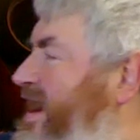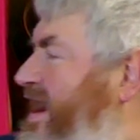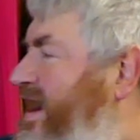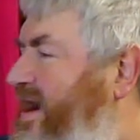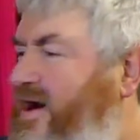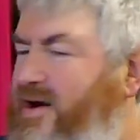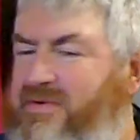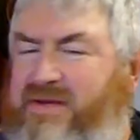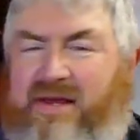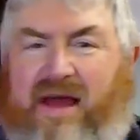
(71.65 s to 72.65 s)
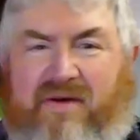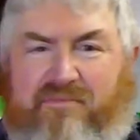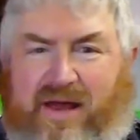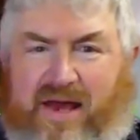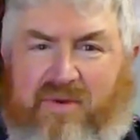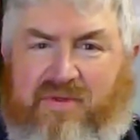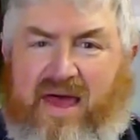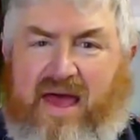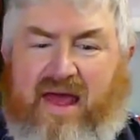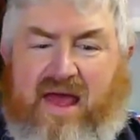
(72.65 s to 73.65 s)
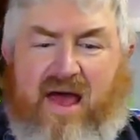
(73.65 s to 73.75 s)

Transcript: So you can have a play with that.